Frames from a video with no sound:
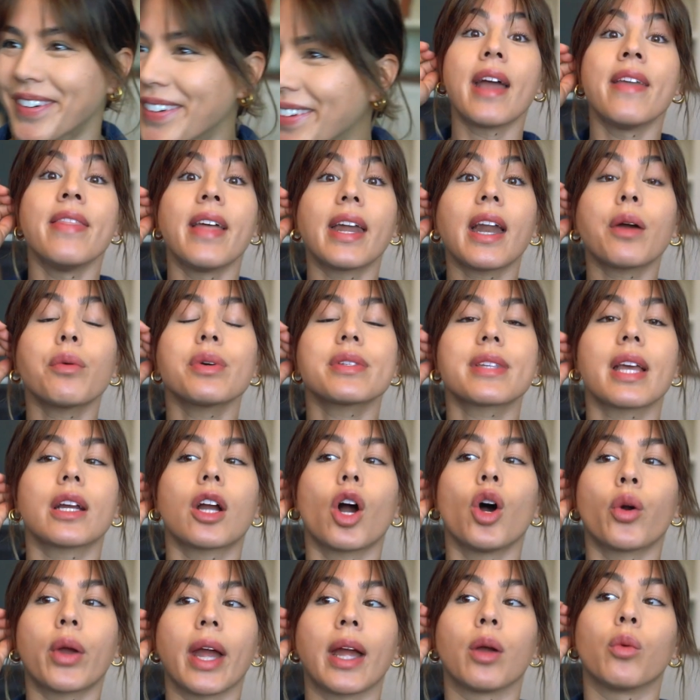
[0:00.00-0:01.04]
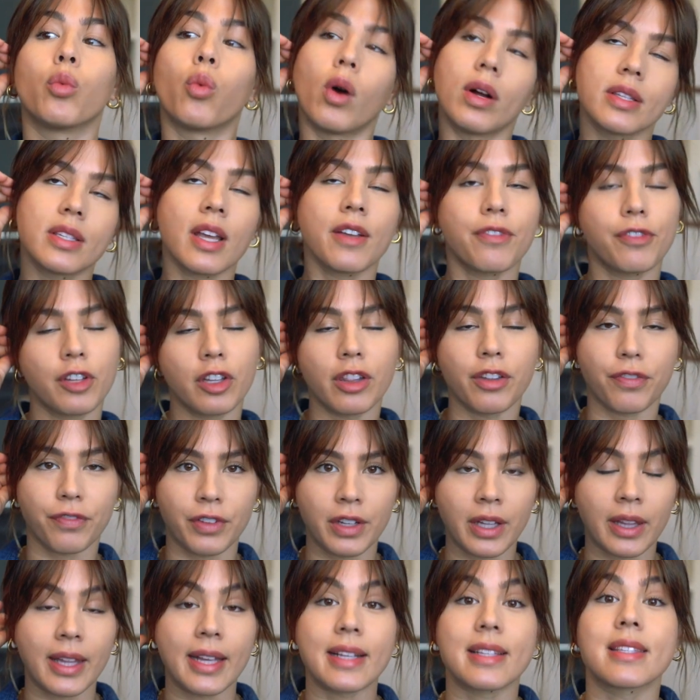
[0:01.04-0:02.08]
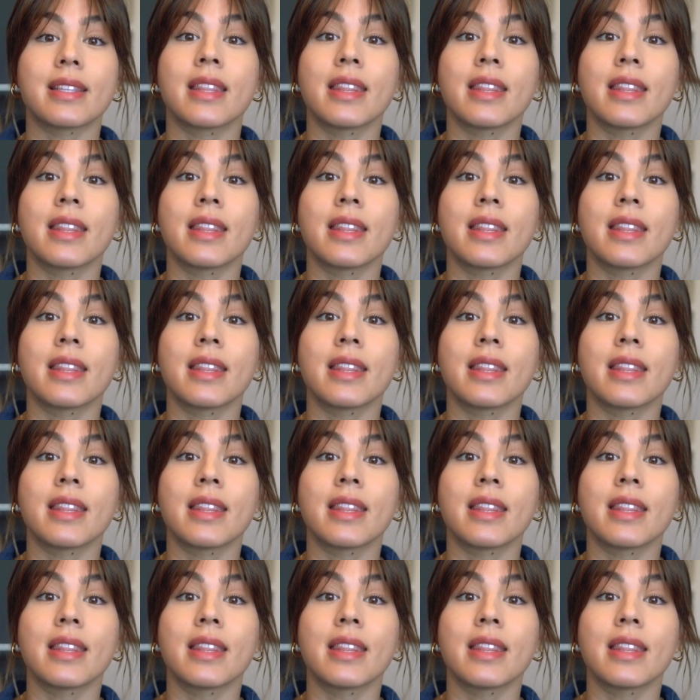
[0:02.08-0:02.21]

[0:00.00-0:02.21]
And then I was like, okay, once I feel the feelings,